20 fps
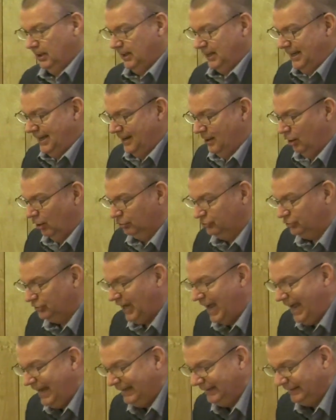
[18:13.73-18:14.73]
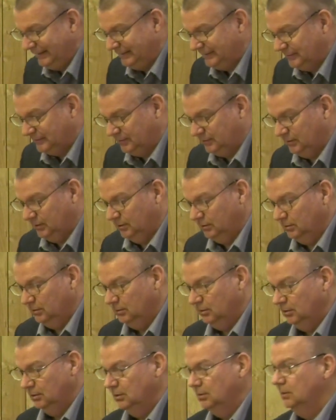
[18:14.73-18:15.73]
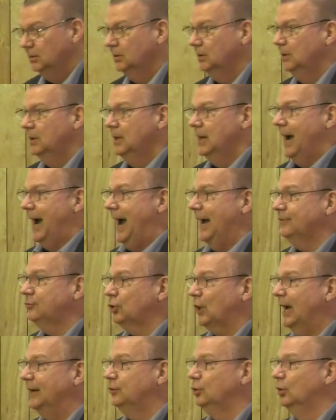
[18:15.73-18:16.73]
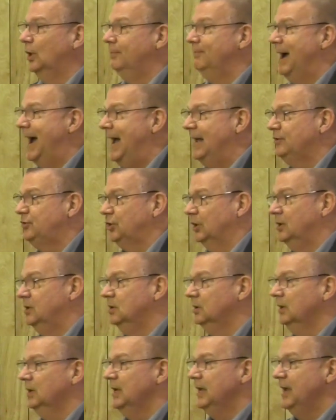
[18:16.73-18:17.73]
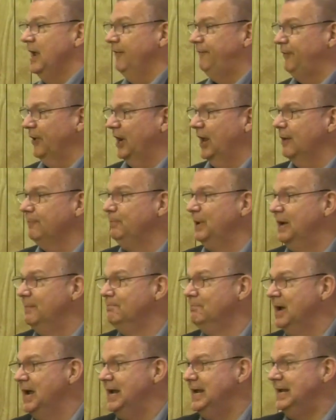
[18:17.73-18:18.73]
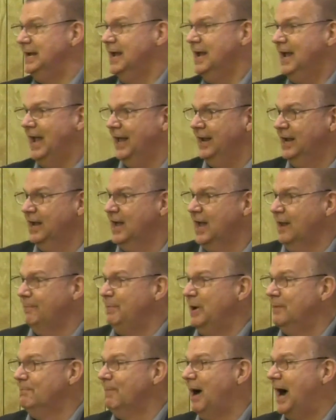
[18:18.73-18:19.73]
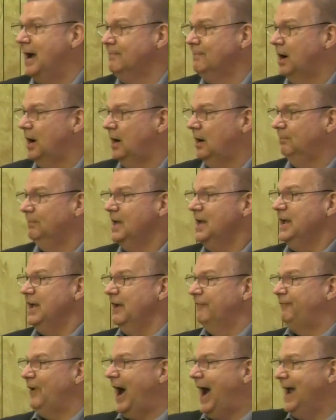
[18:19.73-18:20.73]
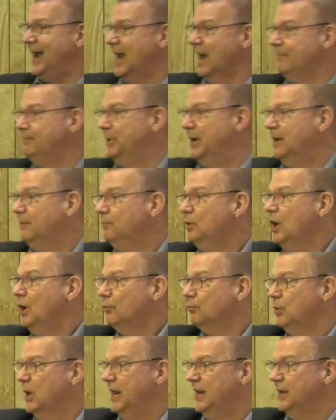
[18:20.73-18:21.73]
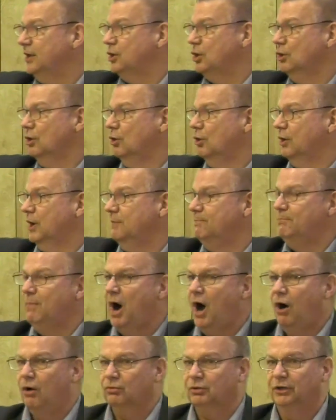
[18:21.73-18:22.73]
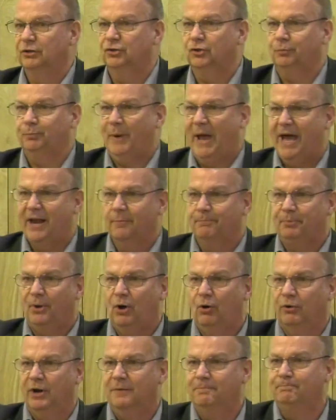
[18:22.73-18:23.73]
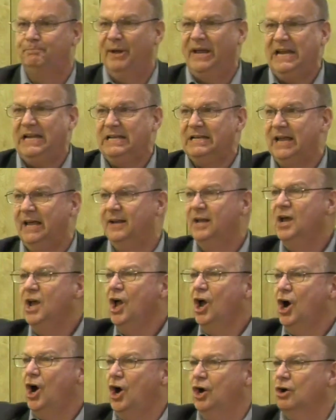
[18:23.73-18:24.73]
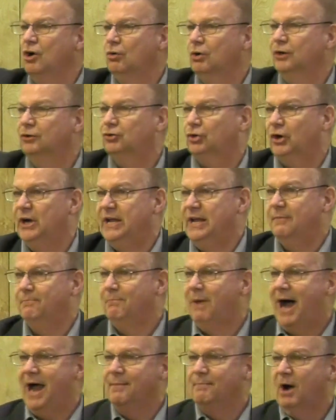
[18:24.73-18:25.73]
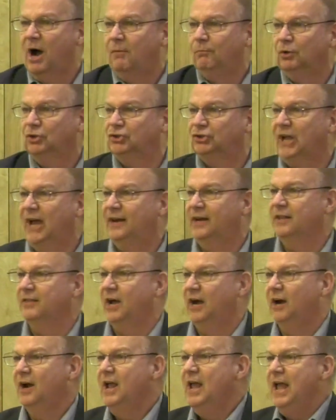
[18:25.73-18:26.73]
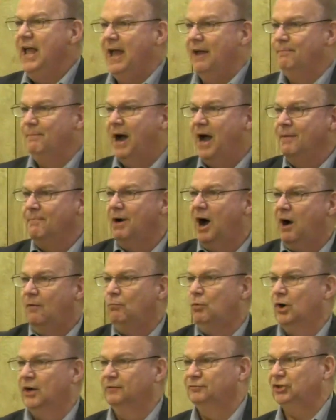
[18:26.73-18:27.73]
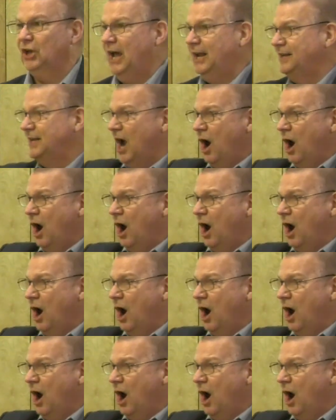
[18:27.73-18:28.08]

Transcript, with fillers: in her silence. I try to imagine if it had been me and it had been my mom, if I had been ridiculed and mocked and spat upon and beaten and hung on a tree and my mom was standing there and my mom would have said,